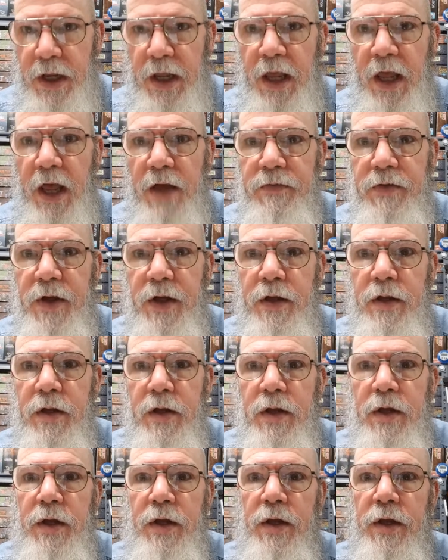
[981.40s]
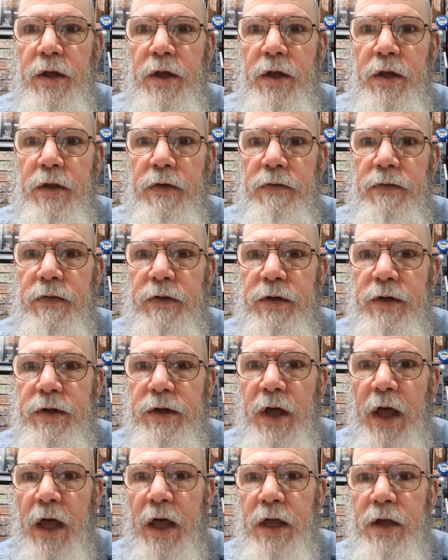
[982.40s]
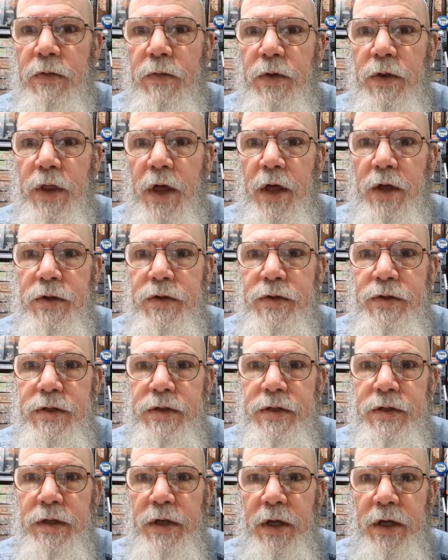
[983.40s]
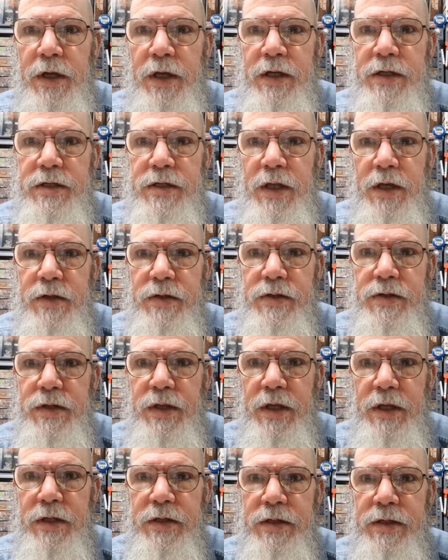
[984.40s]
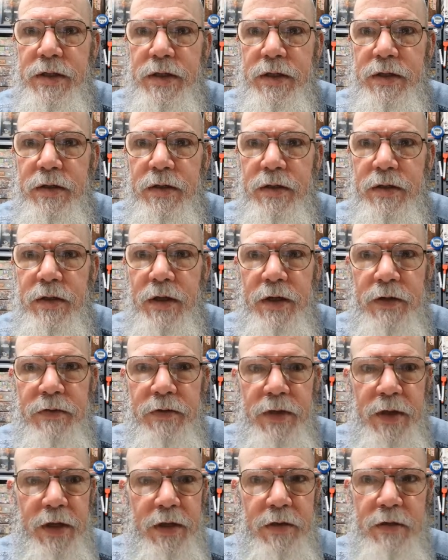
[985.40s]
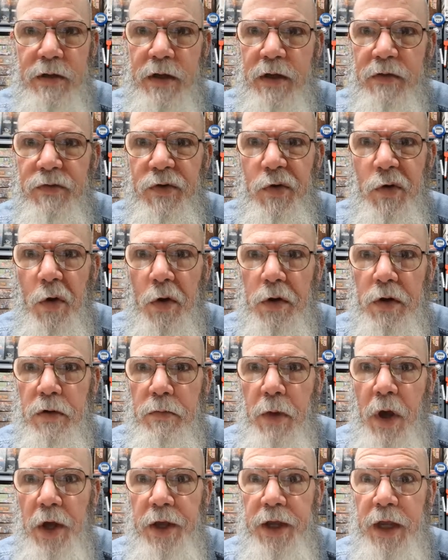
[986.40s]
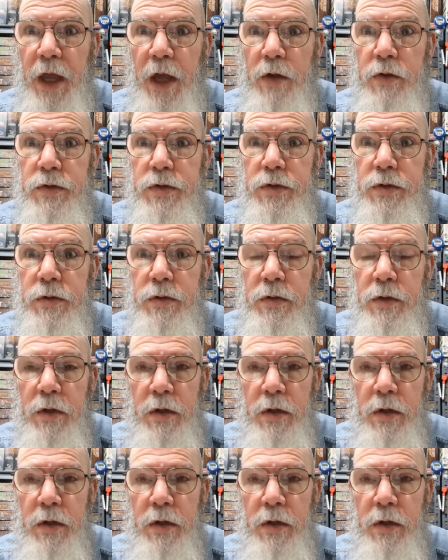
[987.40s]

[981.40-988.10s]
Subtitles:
cover for today were those, I guess, those things that have gotten my goat.